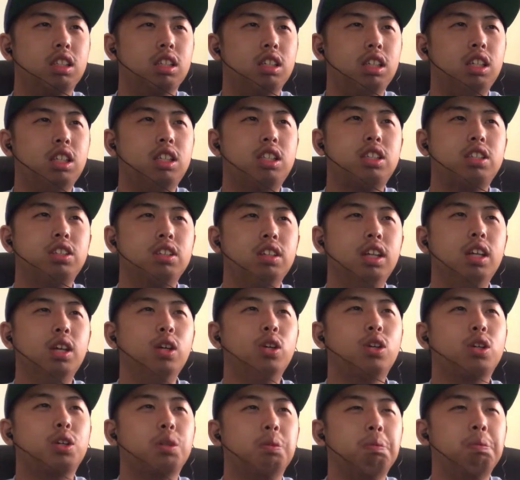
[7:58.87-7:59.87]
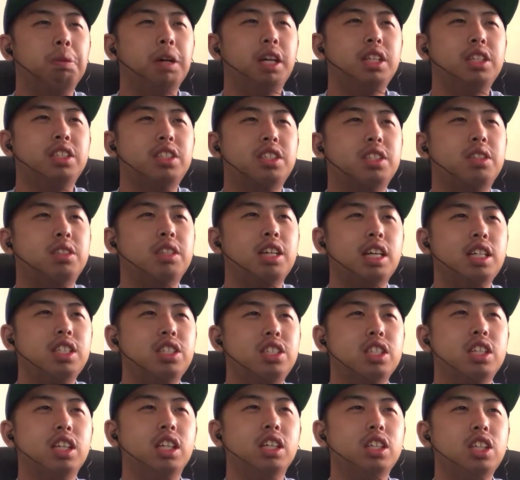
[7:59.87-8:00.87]
It's Luke by
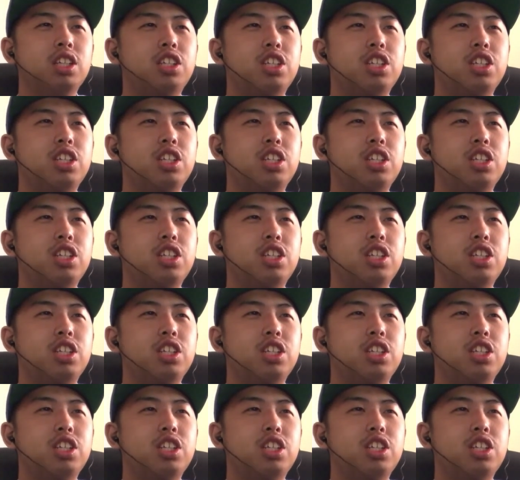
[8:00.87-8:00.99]
denting on the